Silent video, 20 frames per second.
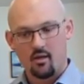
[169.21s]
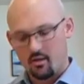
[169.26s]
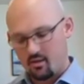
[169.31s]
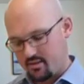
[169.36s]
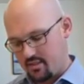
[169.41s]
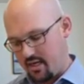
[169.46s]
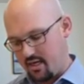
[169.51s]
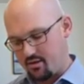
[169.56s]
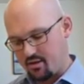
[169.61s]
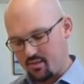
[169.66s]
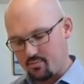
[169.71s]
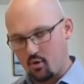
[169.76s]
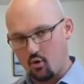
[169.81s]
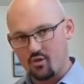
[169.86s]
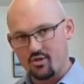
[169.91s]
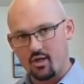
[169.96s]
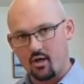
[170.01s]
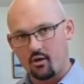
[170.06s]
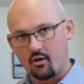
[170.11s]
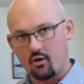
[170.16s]
Take this
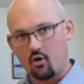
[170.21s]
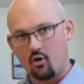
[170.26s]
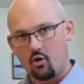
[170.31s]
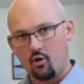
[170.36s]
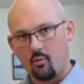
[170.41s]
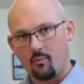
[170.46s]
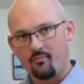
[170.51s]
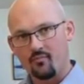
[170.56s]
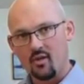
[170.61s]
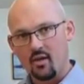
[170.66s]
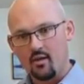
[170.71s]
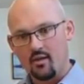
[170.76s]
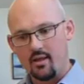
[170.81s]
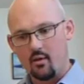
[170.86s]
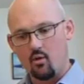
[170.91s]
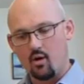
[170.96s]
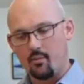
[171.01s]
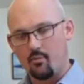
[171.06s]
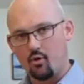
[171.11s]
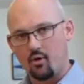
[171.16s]
postcard home. They
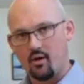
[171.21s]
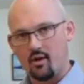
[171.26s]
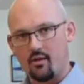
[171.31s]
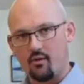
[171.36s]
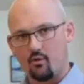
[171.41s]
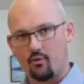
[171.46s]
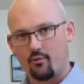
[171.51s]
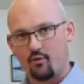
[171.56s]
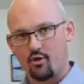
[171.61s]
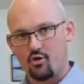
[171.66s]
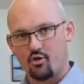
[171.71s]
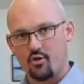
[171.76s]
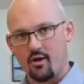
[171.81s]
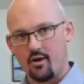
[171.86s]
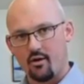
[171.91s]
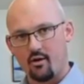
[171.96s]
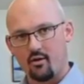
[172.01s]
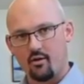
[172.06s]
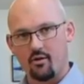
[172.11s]
want to put it on the refrigerator,